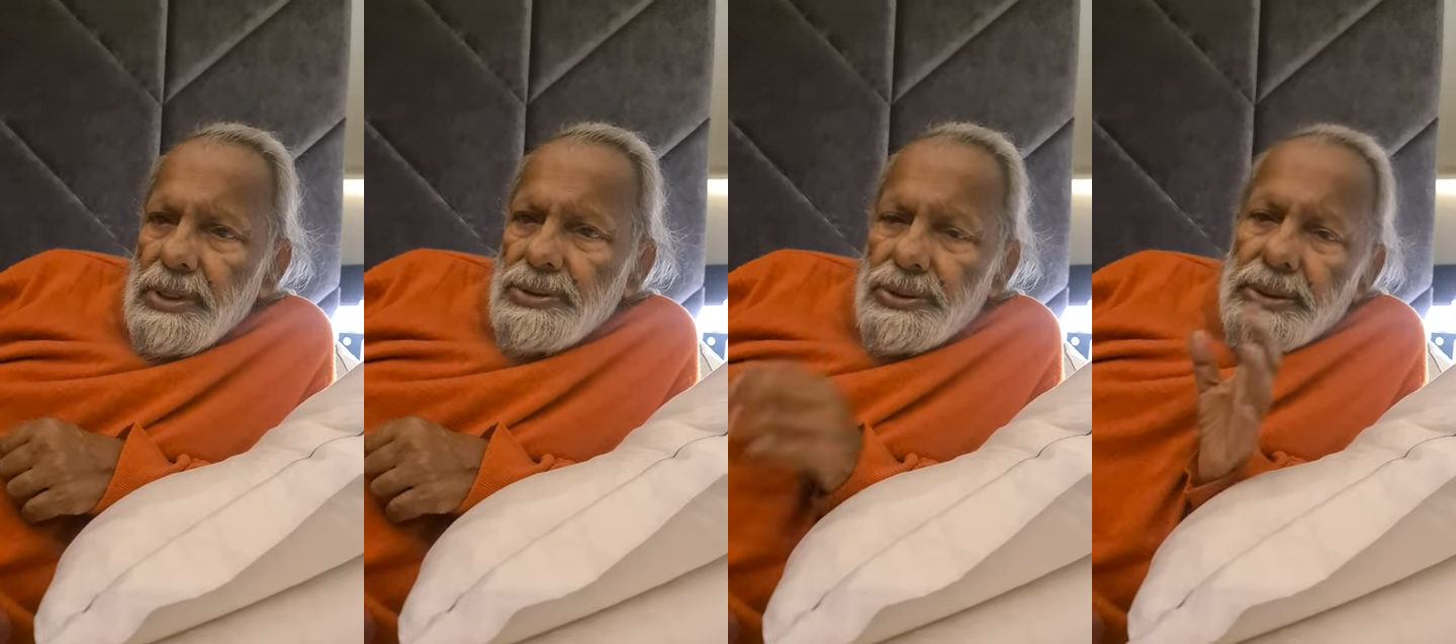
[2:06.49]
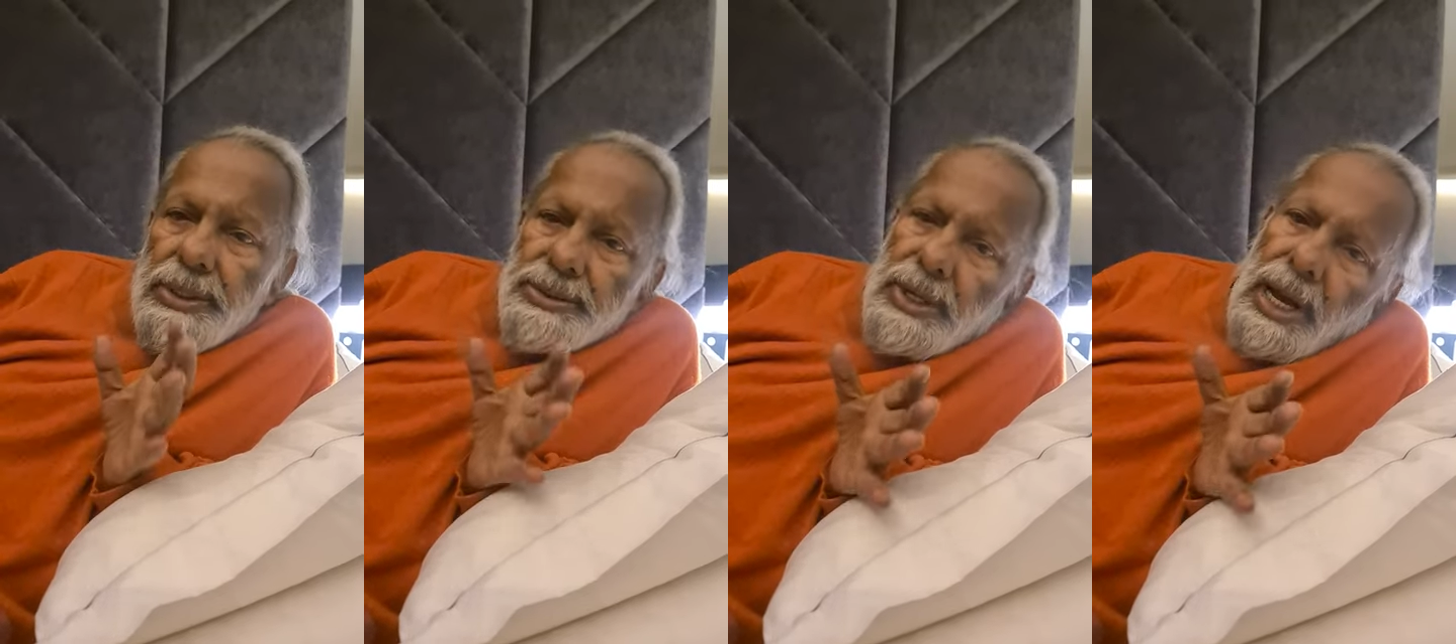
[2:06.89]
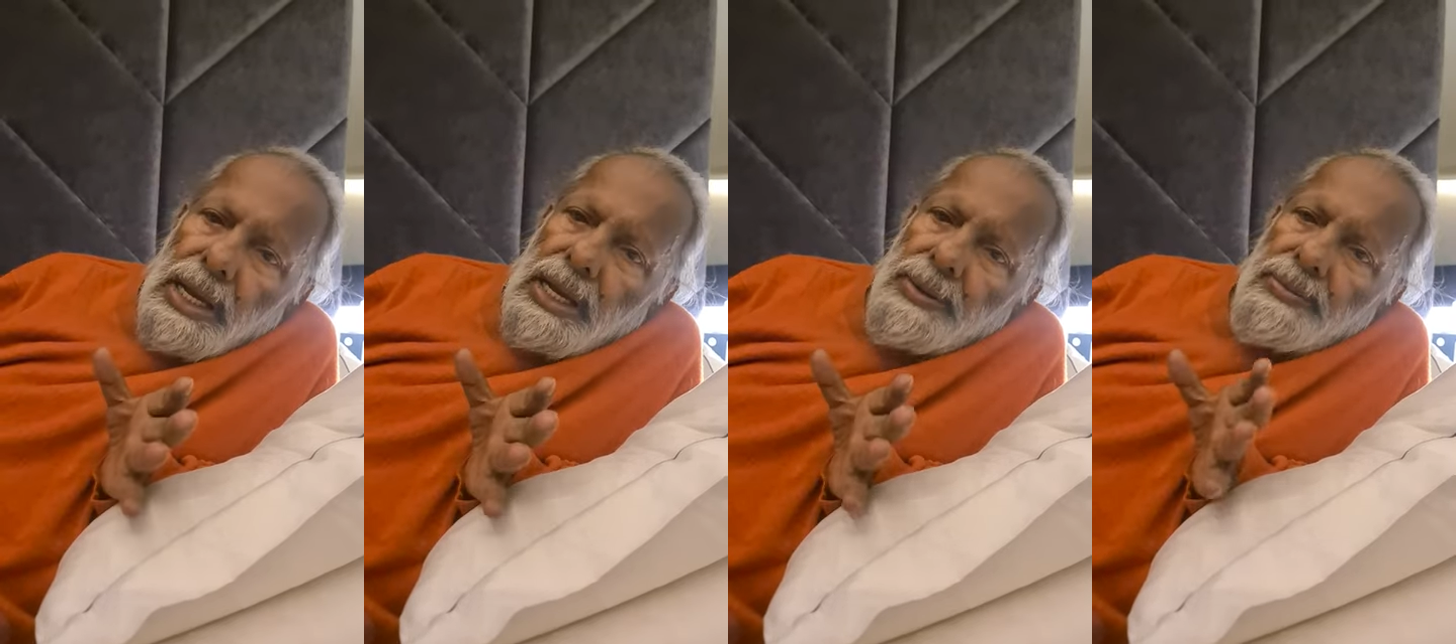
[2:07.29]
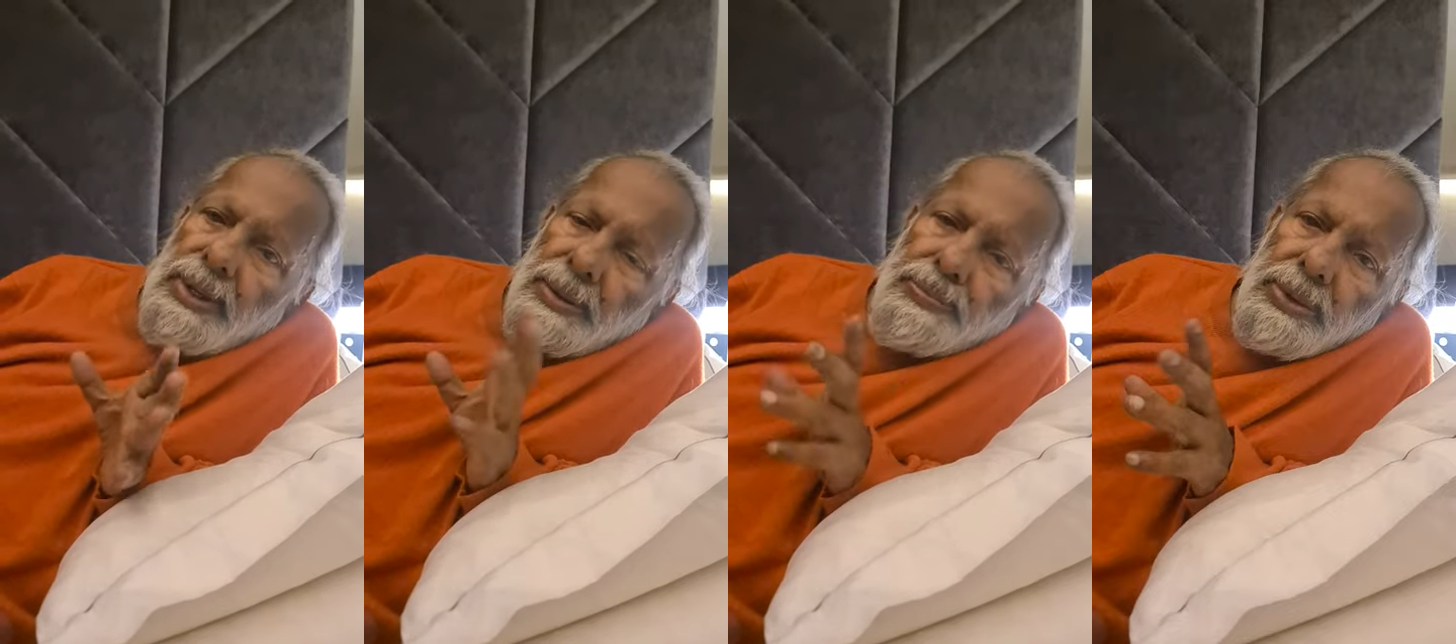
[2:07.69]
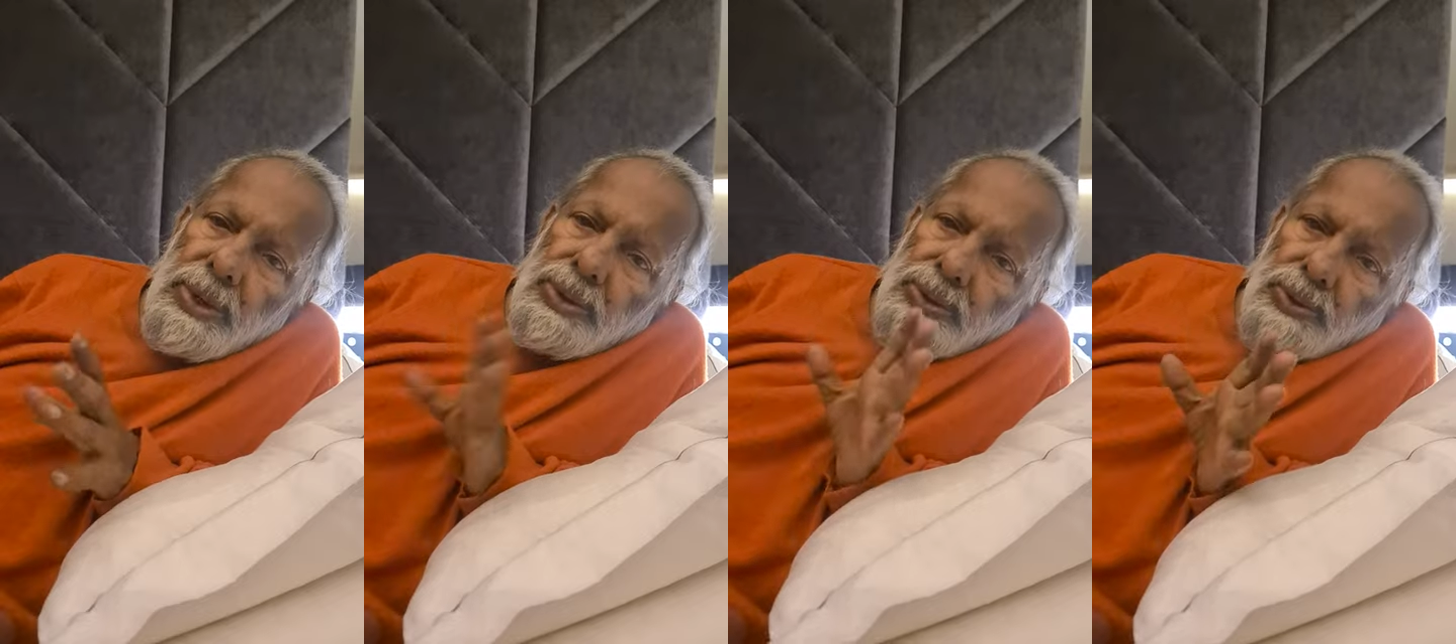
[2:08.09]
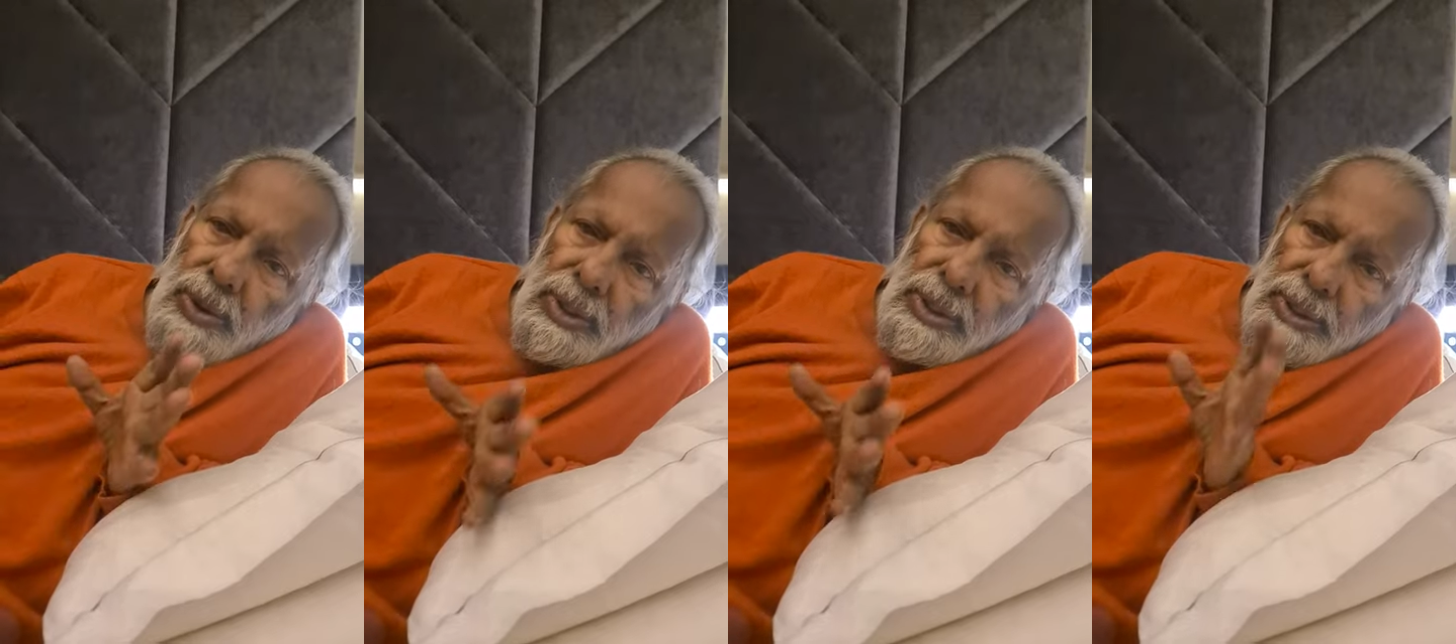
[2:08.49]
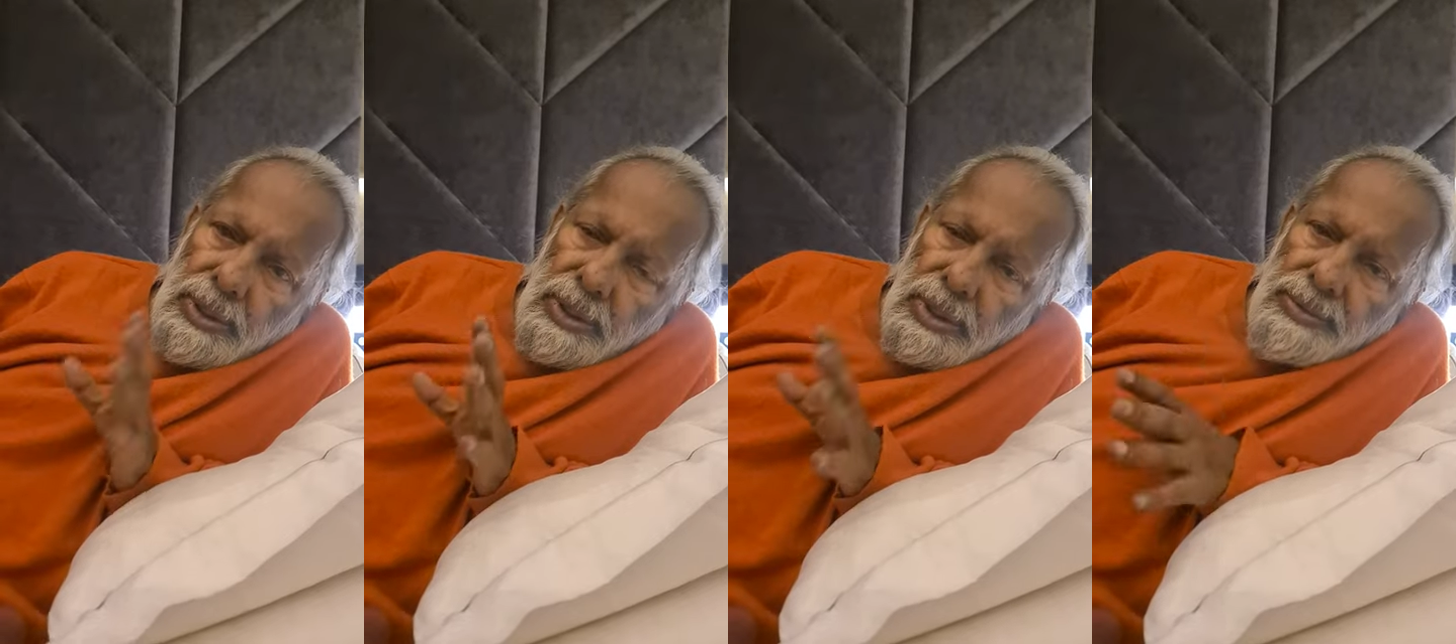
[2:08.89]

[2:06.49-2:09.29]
So just I have appeared to all